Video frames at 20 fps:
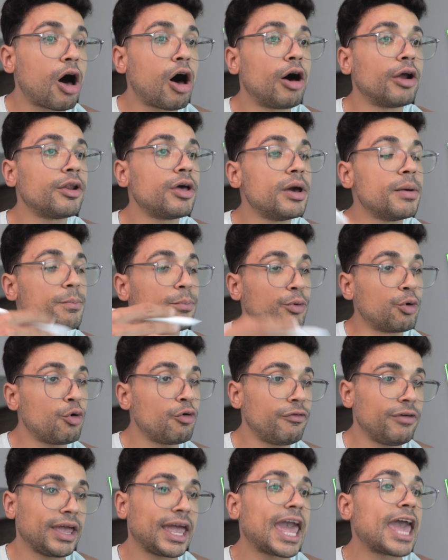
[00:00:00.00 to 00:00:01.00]
on
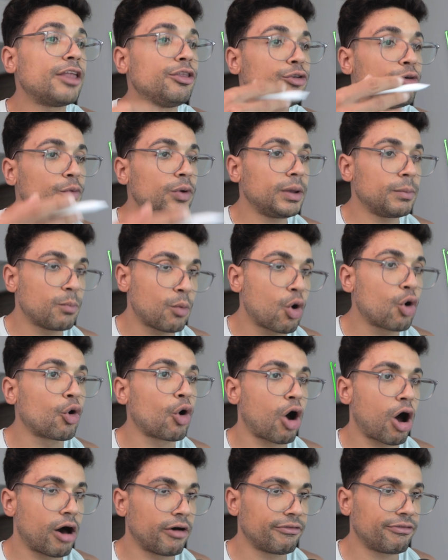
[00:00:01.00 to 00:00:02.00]
improving and doing
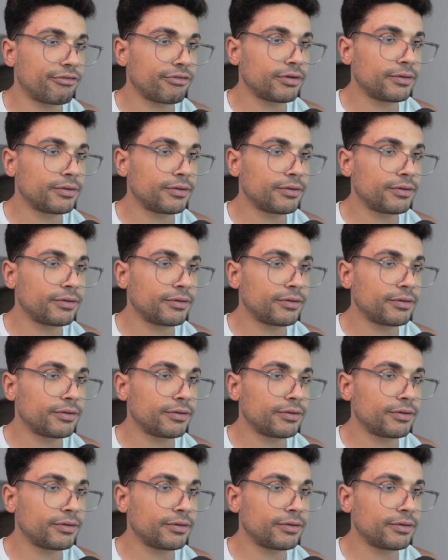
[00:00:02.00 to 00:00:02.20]
more of.